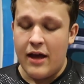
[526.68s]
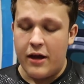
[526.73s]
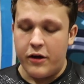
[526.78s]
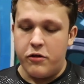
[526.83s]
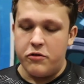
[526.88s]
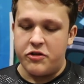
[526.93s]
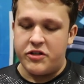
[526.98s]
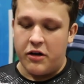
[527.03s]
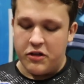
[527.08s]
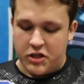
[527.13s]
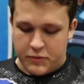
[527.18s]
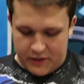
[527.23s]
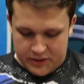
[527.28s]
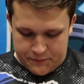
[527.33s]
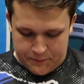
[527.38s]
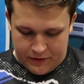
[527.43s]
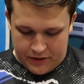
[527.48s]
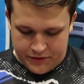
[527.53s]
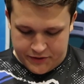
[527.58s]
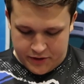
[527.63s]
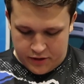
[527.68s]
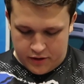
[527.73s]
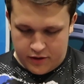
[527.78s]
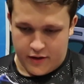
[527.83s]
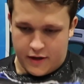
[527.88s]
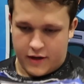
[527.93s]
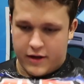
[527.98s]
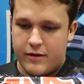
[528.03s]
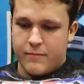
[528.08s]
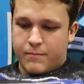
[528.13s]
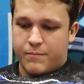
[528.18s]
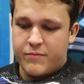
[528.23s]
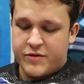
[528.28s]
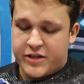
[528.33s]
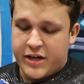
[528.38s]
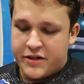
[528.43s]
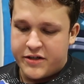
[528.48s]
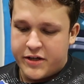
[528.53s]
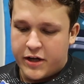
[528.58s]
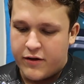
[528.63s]
Huge shout out to my sponsor,
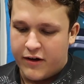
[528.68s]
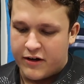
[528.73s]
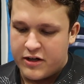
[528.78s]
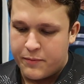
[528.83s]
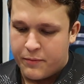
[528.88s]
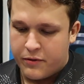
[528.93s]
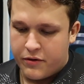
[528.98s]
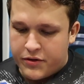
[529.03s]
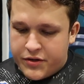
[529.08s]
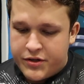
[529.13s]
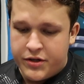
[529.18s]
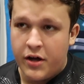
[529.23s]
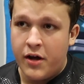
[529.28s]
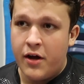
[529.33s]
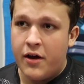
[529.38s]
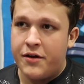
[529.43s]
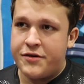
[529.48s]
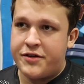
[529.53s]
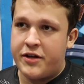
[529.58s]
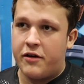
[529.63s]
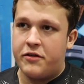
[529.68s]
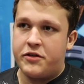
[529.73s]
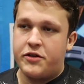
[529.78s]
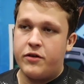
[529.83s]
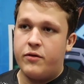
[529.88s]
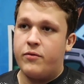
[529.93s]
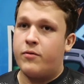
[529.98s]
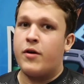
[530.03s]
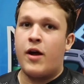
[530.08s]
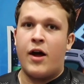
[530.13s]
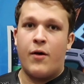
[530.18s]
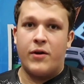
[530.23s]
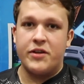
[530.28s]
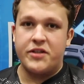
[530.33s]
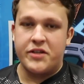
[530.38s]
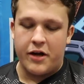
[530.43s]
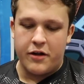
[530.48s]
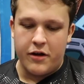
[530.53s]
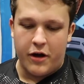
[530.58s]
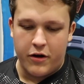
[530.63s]
JNC Collectibles. Shout out to,
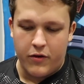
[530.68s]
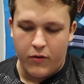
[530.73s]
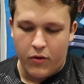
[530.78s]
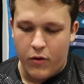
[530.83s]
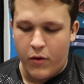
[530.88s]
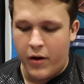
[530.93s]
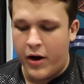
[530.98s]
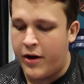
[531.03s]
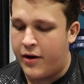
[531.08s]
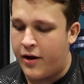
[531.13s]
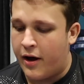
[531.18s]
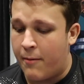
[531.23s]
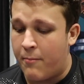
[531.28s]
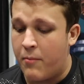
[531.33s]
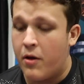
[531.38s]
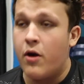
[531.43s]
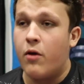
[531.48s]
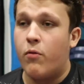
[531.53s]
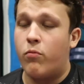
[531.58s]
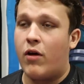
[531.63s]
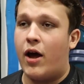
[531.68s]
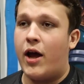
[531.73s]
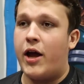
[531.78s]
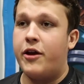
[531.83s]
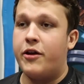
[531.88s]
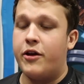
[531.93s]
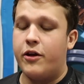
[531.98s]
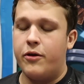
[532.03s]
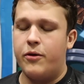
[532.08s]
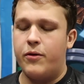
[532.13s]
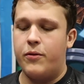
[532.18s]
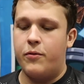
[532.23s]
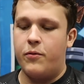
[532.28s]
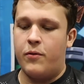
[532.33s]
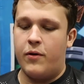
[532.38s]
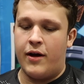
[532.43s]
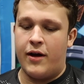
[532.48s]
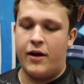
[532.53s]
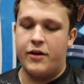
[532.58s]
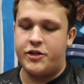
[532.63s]
once again, Hunter Lloyd, Ryan
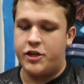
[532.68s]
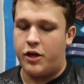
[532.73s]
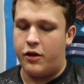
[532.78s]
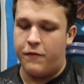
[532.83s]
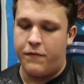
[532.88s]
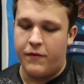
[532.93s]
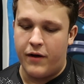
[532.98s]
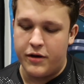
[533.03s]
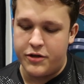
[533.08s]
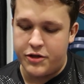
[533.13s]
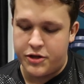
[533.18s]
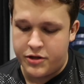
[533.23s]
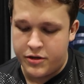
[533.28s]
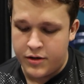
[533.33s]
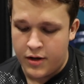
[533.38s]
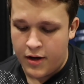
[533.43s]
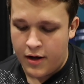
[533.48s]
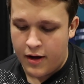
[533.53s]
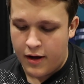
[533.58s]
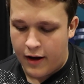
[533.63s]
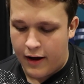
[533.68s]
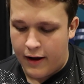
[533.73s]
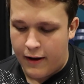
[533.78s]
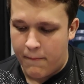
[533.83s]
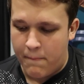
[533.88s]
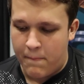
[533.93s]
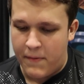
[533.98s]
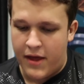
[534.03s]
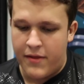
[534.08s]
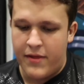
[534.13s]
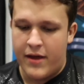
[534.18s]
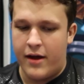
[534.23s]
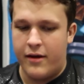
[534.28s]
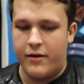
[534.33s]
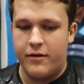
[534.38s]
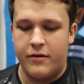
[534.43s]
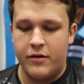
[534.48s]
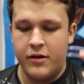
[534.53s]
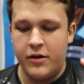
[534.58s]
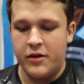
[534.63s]
Yu, Charlie Futch, and
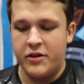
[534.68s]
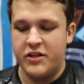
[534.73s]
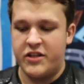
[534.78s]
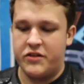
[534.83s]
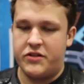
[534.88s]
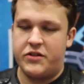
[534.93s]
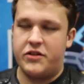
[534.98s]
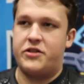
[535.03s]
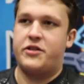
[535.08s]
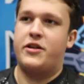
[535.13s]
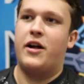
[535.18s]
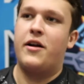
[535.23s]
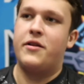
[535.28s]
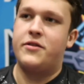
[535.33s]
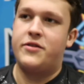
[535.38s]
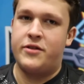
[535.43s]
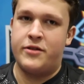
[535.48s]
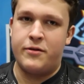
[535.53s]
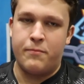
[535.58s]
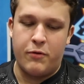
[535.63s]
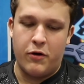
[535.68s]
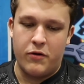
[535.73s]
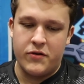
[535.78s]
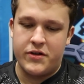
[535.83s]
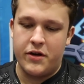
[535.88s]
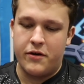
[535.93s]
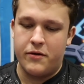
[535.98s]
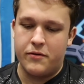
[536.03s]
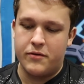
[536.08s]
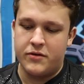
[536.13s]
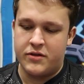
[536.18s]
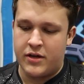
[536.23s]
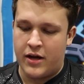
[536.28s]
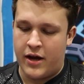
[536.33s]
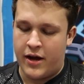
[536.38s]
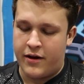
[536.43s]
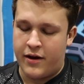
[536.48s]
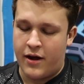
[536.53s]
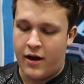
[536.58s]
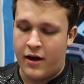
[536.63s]
then just the studs, Bozos,
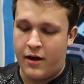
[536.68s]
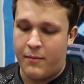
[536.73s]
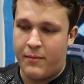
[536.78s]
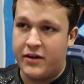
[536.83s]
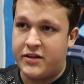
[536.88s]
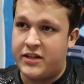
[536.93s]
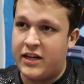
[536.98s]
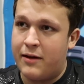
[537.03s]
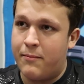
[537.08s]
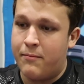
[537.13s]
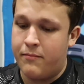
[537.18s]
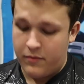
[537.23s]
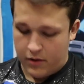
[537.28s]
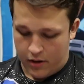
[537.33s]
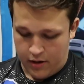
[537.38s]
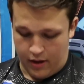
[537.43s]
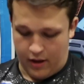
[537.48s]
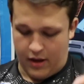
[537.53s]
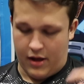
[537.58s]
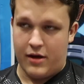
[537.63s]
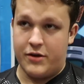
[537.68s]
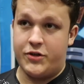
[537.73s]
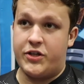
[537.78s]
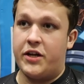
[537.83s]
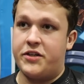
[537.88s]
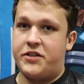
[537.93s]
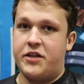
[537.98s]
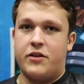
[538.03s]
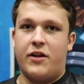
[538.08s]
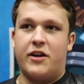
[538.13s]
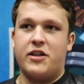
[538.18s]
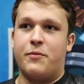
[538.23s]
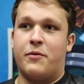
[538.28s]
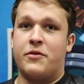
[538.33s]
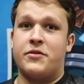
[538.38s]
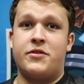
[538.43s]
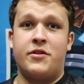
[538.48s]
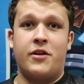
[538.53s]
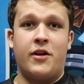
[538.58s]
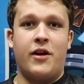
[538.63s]
and my team, JNC
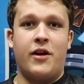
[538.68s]
Collectibles.